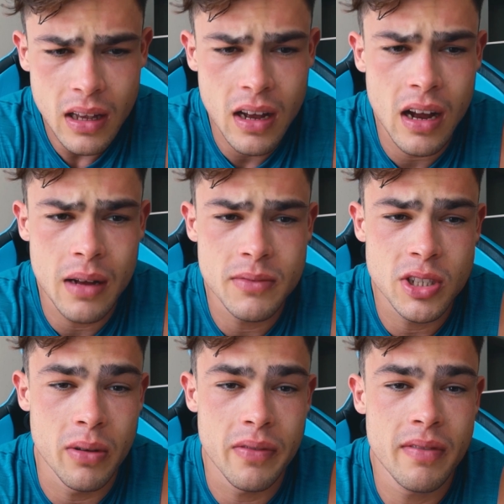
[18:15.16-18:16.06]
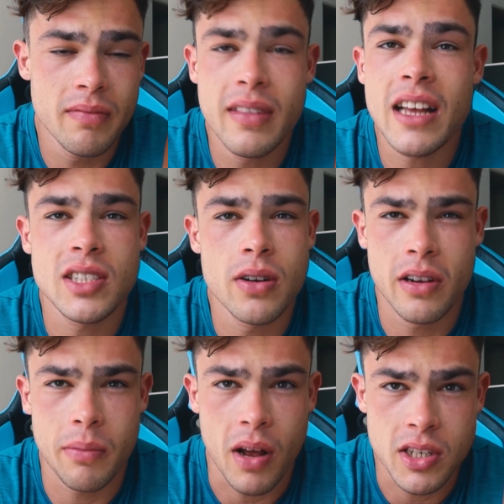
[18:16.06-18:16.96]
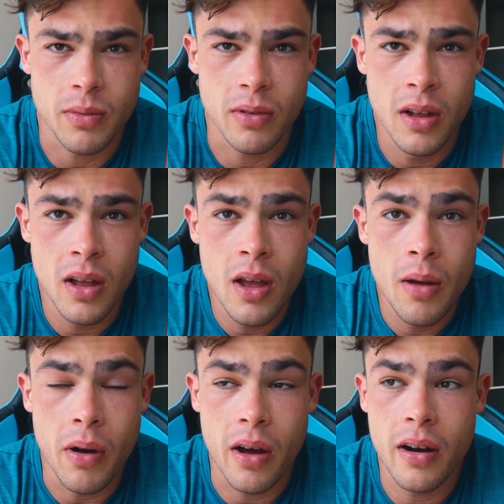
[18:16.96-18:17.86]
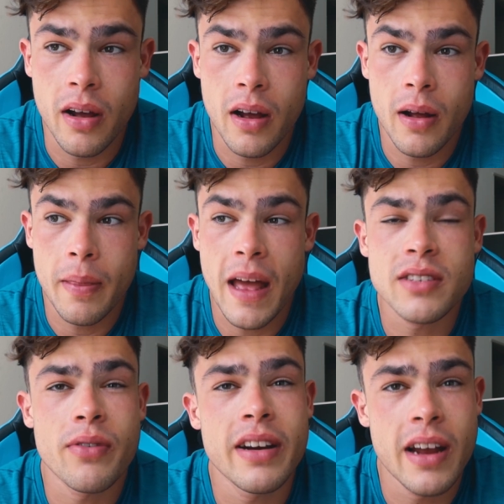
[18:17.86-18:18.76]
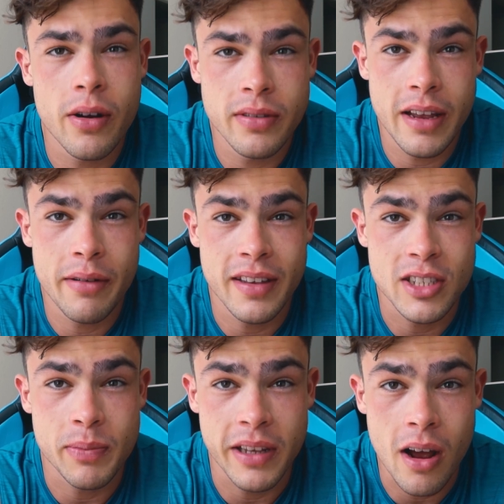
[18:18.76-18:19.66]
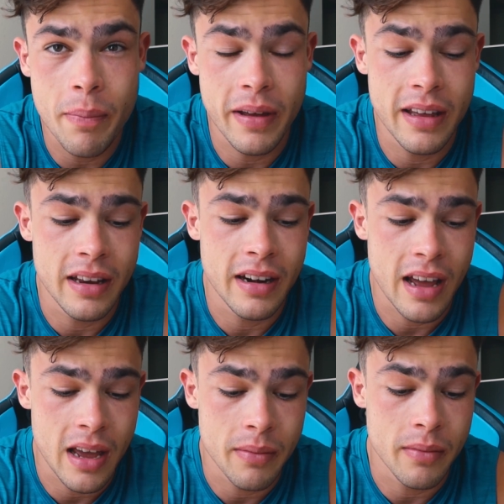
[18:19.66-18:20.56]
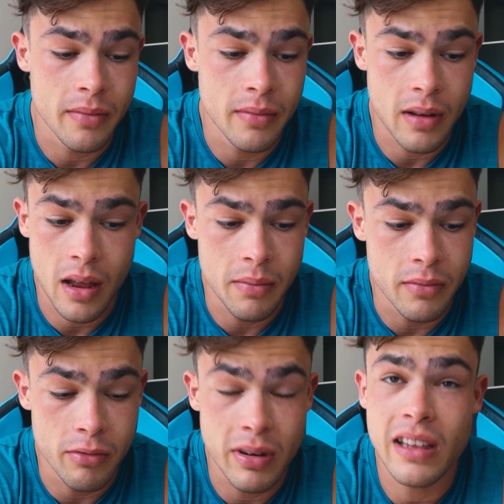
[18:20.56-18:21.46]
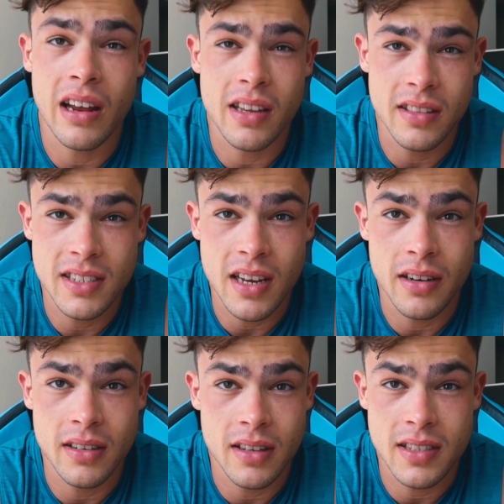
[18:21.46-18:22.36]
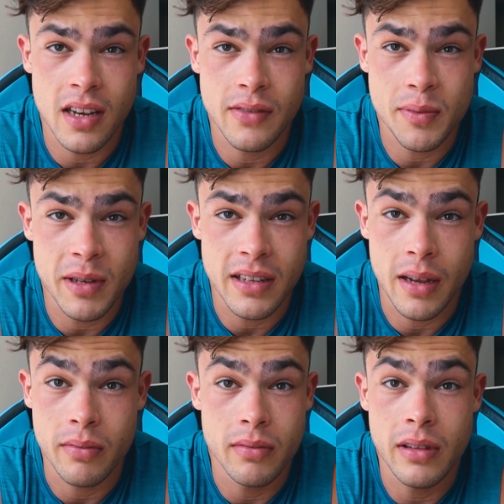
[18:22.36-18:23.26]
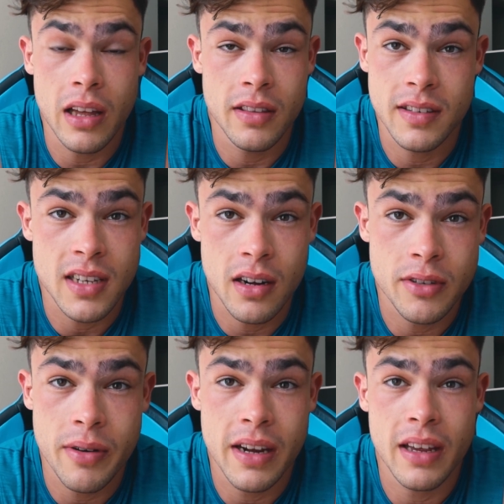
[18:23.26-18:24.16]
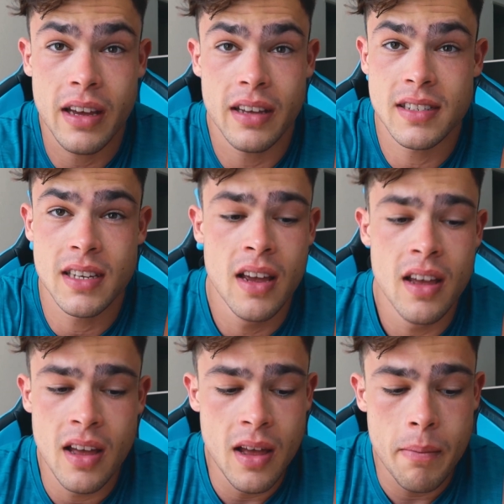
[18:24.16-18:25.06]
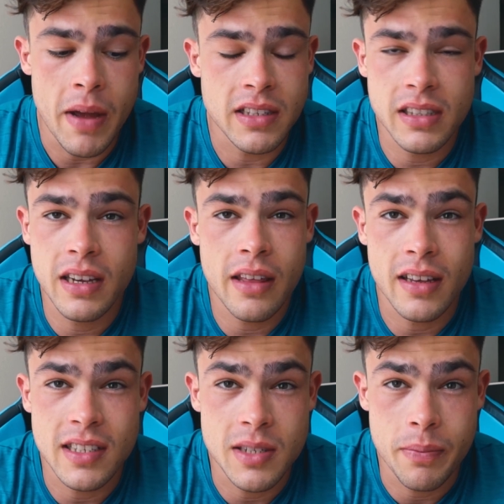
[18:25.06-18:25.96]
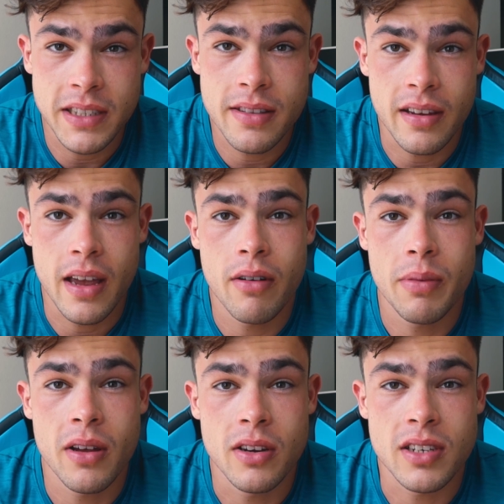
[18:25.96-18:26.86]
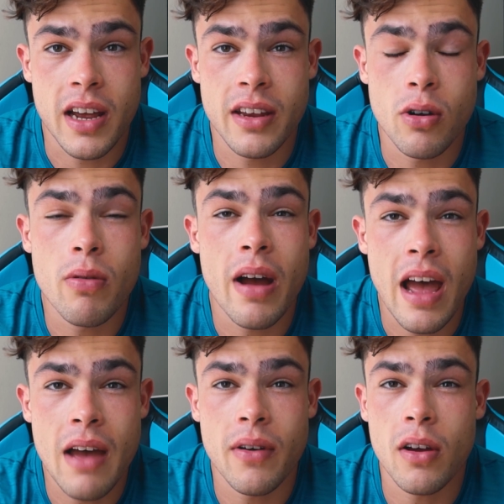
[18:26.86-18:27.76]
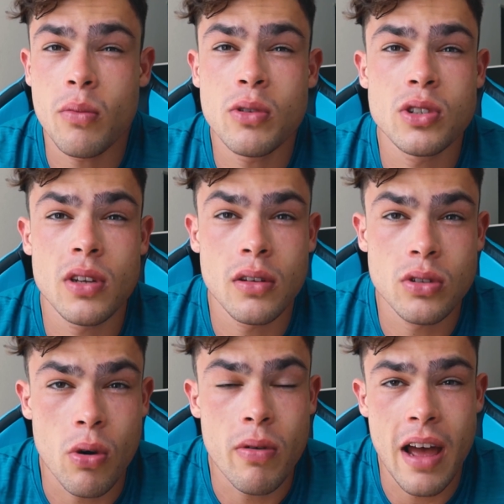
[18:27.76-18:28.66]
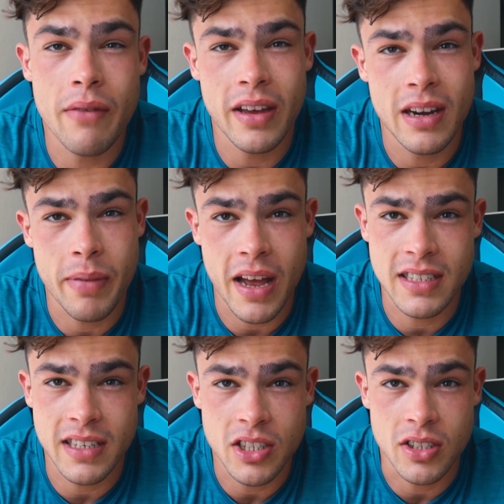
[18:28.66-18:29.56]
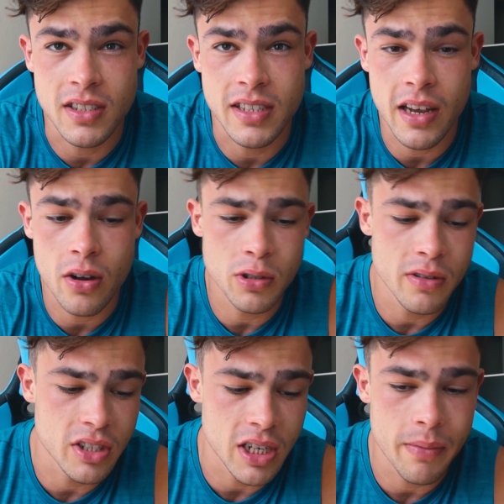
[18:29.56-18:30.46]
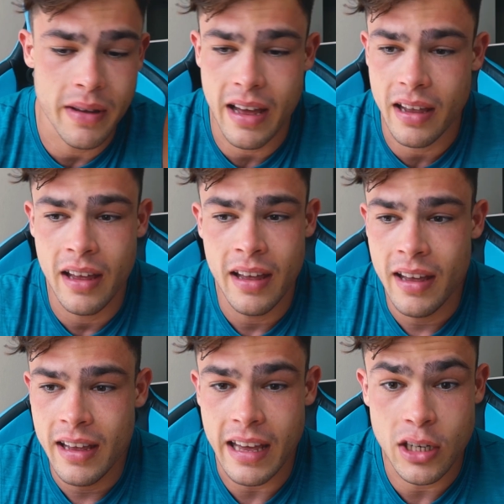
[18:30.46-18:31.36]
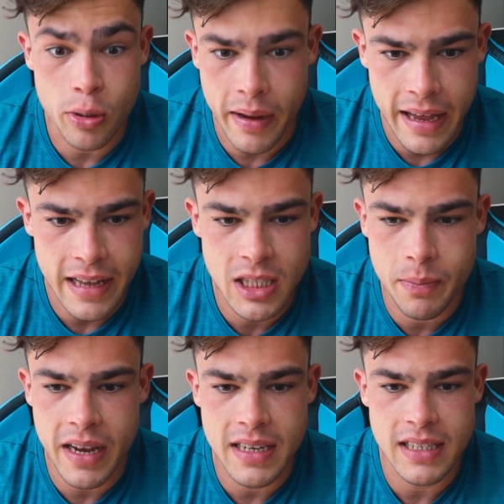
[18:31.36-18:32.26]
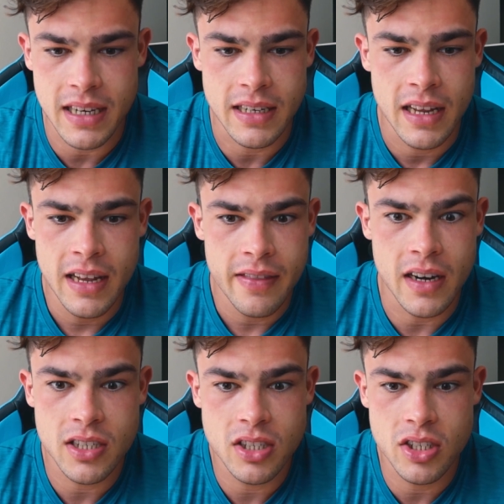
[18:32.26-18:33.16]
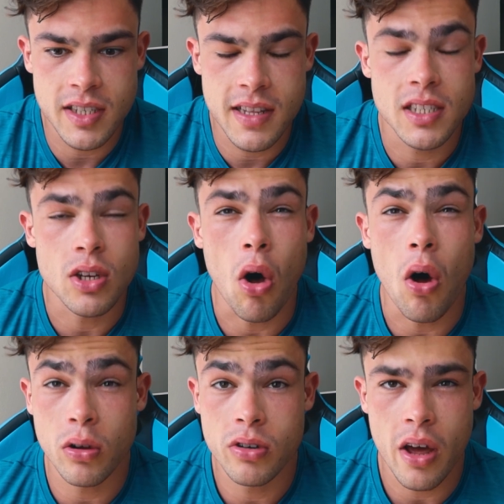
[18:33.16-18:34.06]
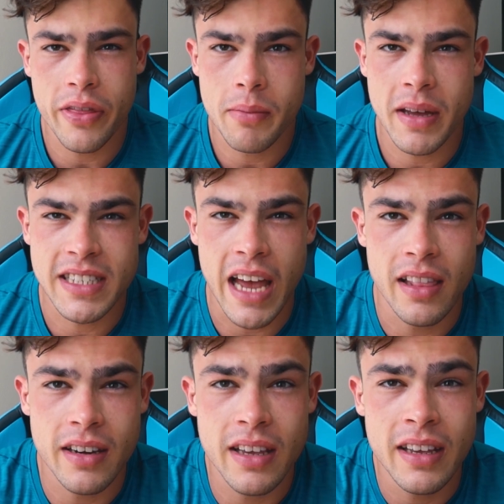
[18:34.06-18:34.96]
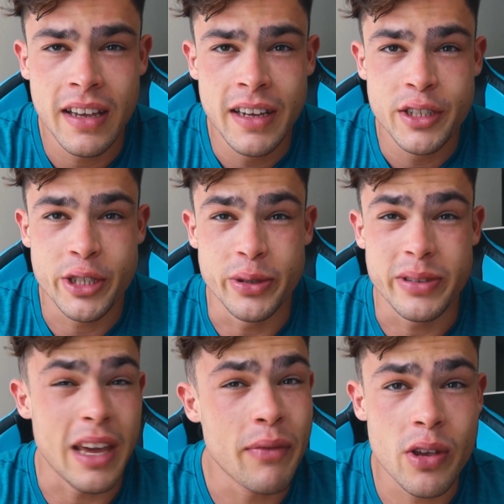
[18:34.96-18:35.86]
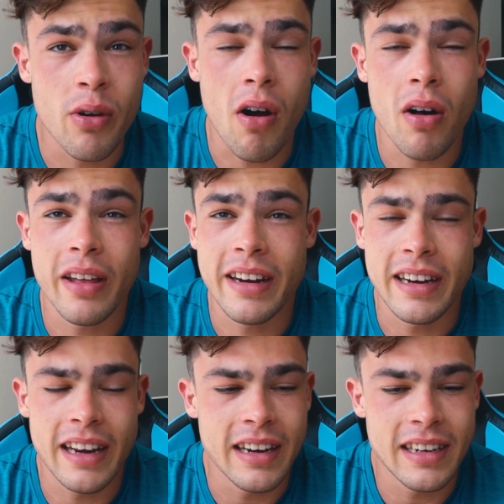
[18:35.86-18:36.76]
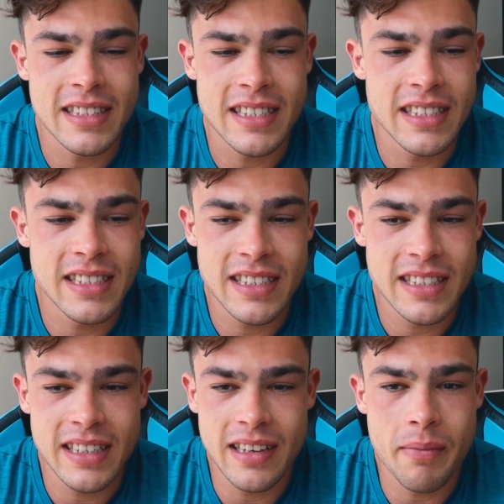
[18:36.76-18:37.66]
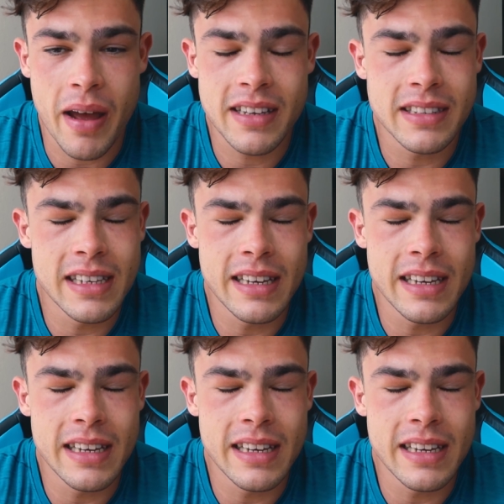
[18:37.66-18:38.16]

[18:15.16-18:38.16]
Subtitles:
So that's certainly possible, but as of right now, everything's split up, and I'm really liking this kind of split. I'm liking this kind of training. It's mentally, I think it's the best thing ever, because I almost don't have any bad sessions. I go to the gym and I get into my headspace, and there's just this all or nothing mentality to give it your all, and it's my